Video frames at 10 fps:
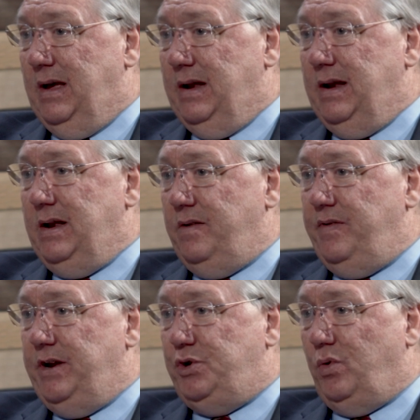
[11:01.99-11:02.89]
an
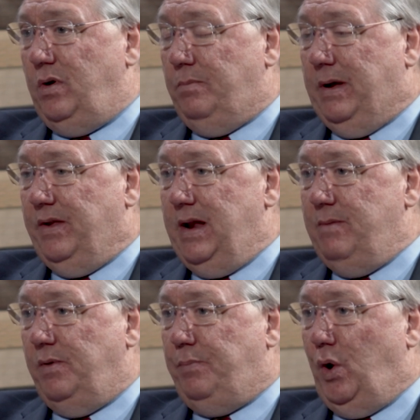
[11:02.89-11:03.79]
individual by the
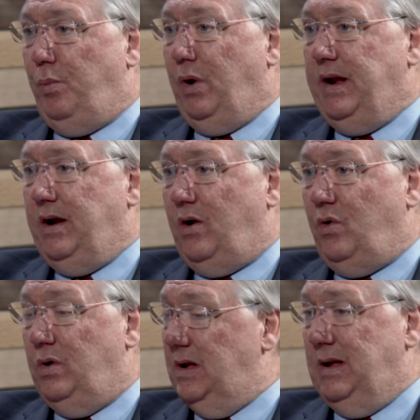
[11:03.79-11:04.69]
name of Pope
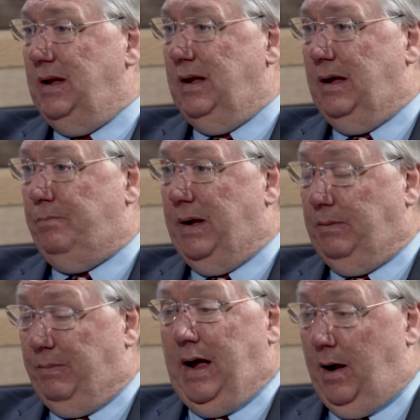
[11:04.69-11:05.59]
Leo uh,
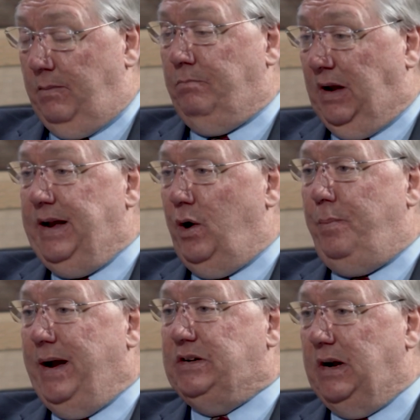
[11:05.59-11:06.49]
uh, Leo
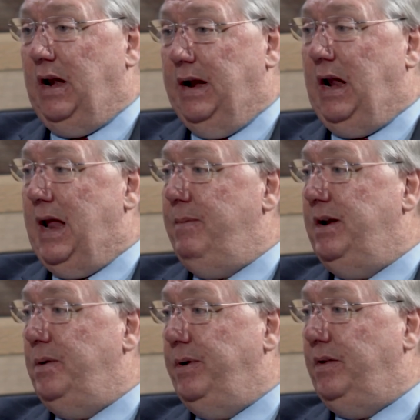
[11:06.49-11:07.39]
basically
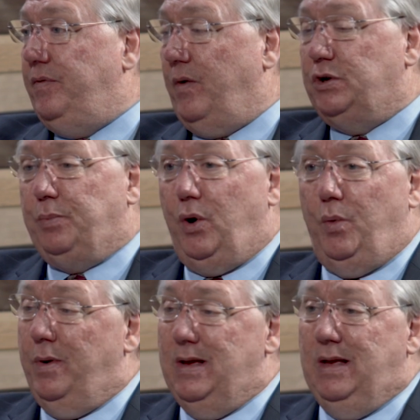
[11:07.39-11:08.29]
claiming to be the first
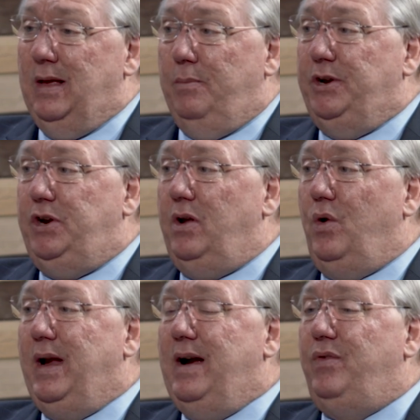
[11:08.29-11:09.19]
pope. But you
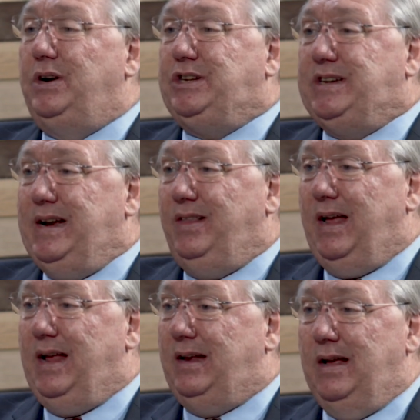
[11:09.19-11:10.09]
don't ever see
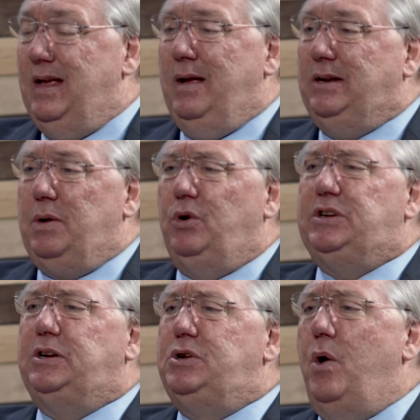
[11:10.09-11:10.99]
that. Someone
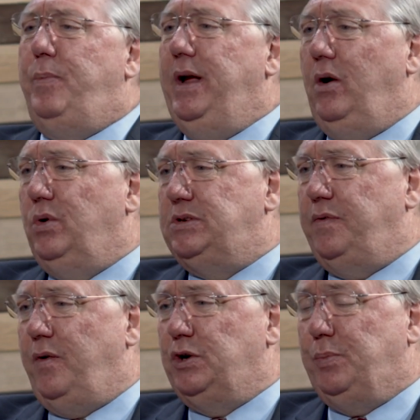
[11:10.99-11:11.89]
says, no, Peter was the
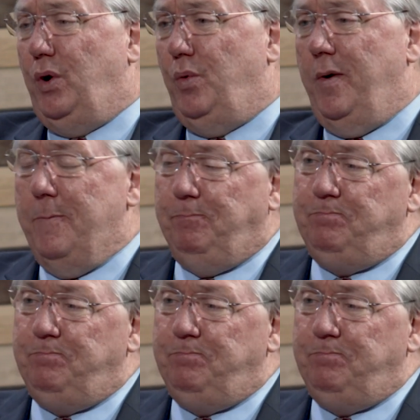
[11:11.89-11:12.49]
first pope.